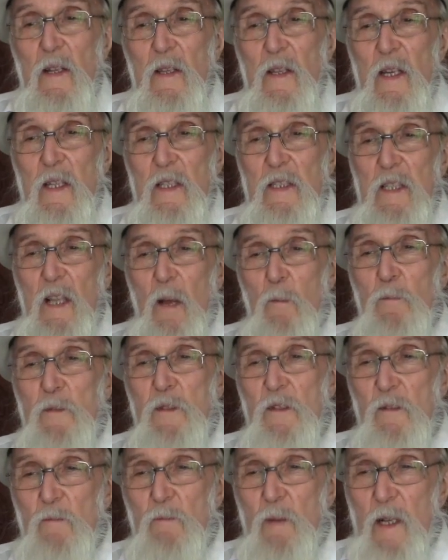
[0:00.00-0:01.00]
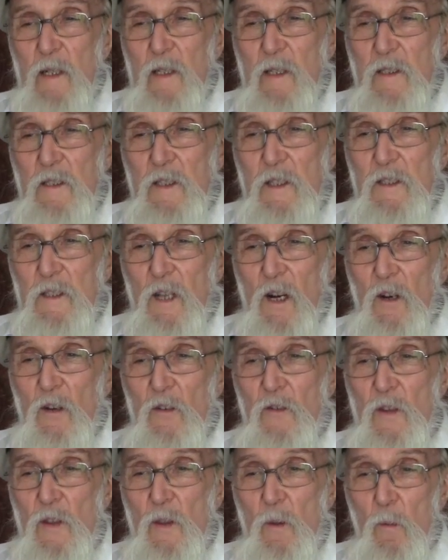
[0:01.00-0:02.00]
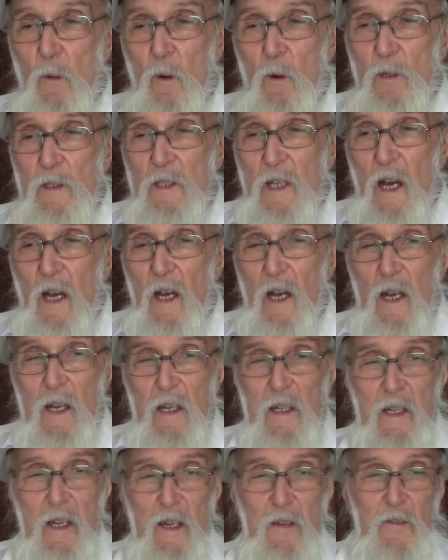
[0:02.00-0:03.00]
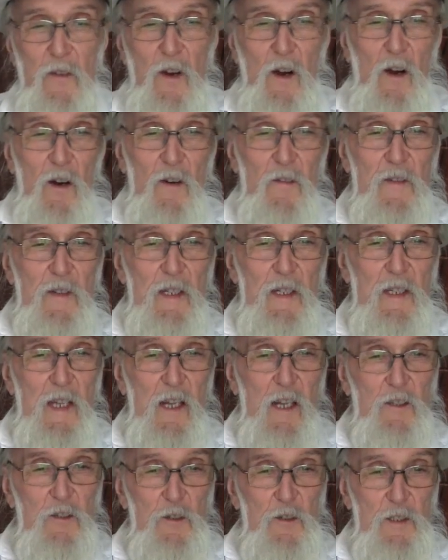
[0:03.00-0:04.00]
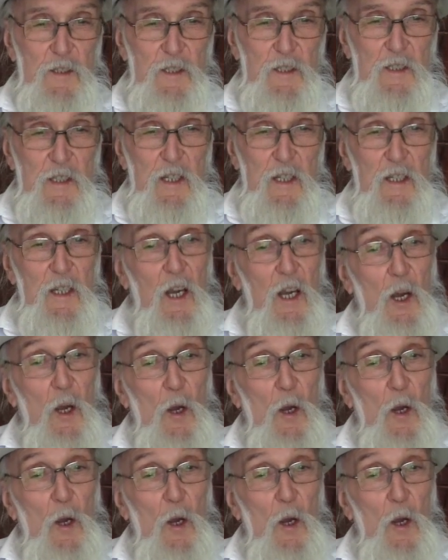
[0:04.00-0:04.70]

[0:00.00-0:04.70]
These lumps of metal dissolve in the water and give off electricity